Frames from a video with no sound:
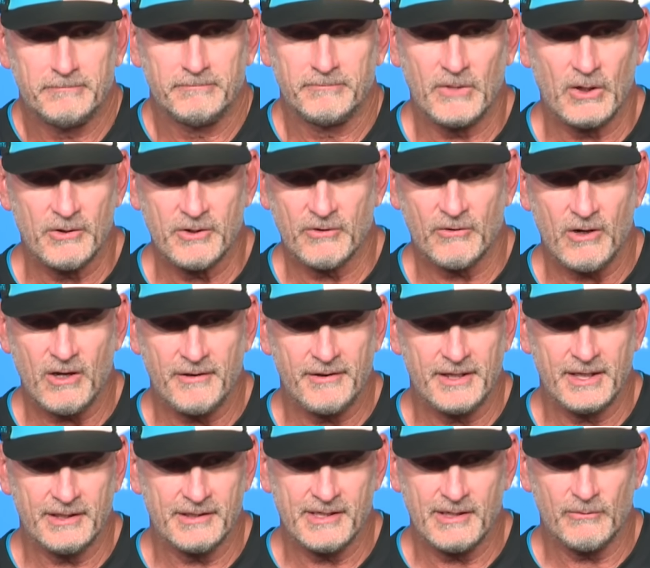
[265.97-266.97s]
Those are all
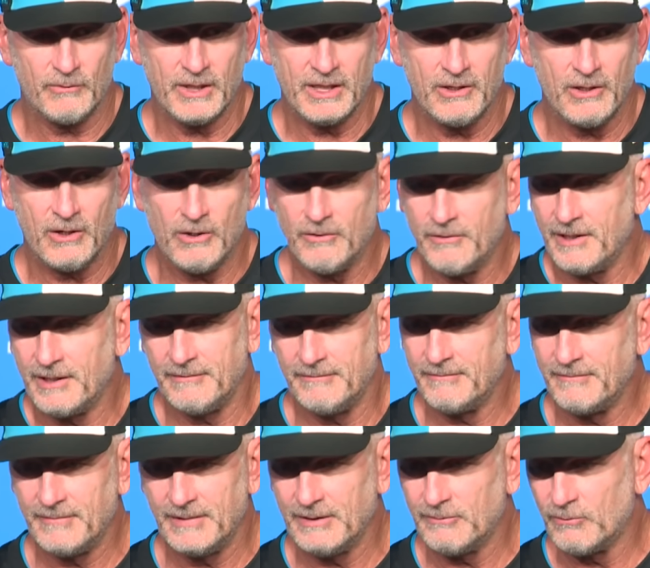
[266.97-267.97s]
things that we know that
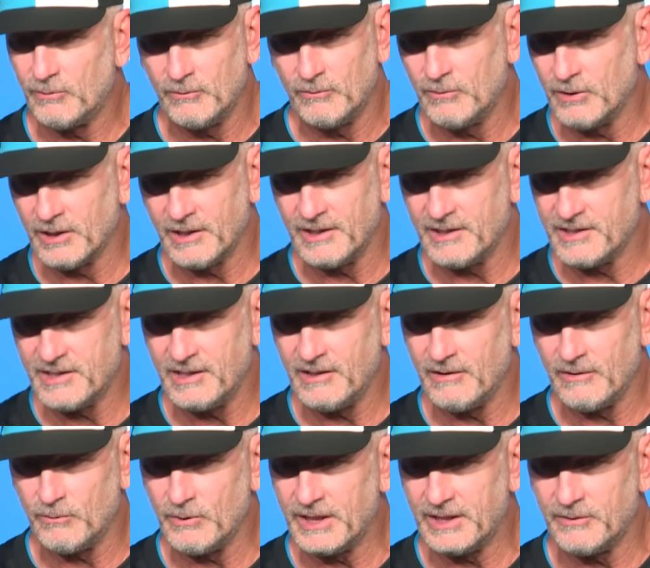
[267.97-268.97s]
we're going to see
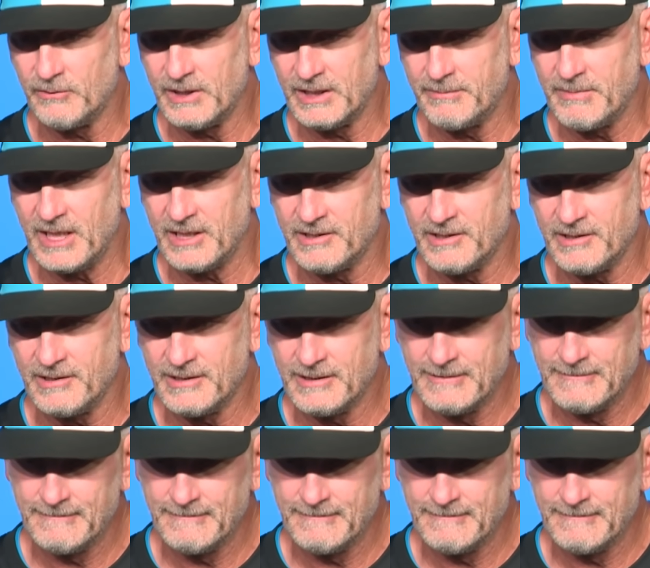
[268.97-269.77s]
on a week-to-week basis.